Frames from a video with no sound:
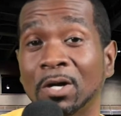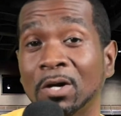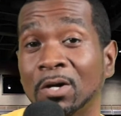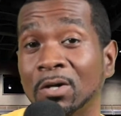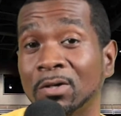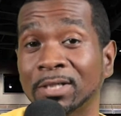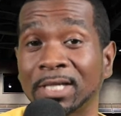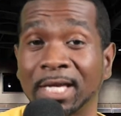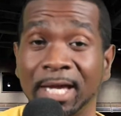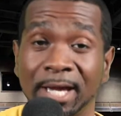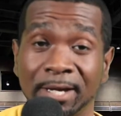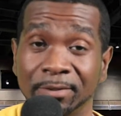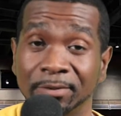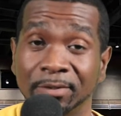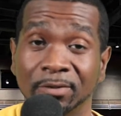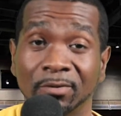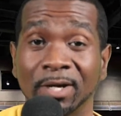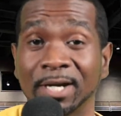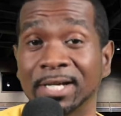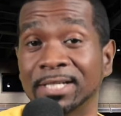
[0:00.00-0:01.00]
all
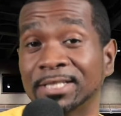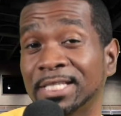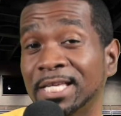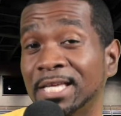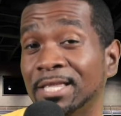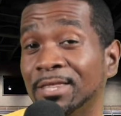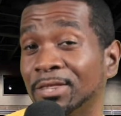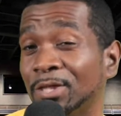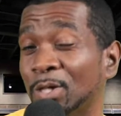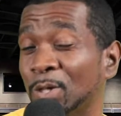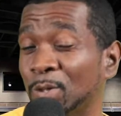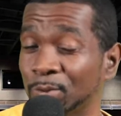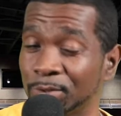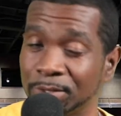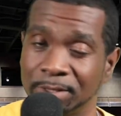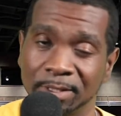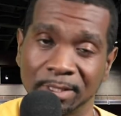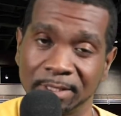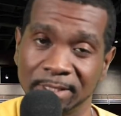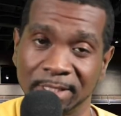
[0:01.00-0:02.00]
categorized in those
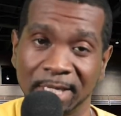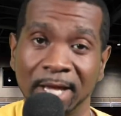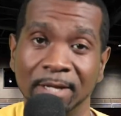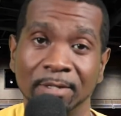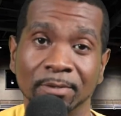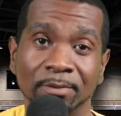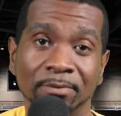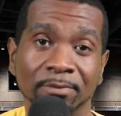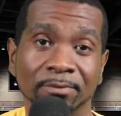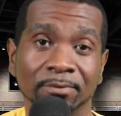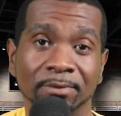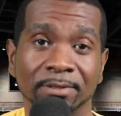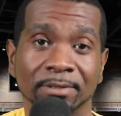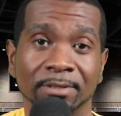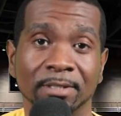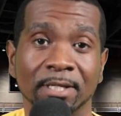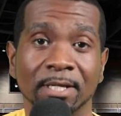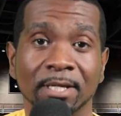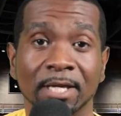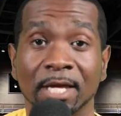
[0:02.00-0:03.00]
six
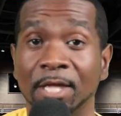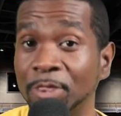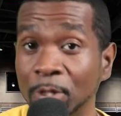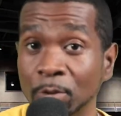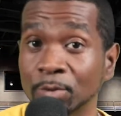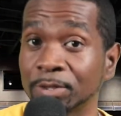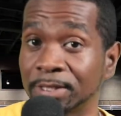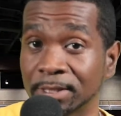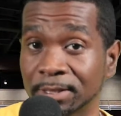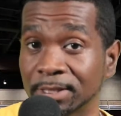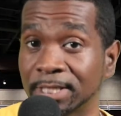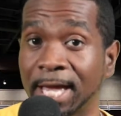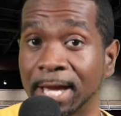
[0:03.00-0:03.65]
categories. In those six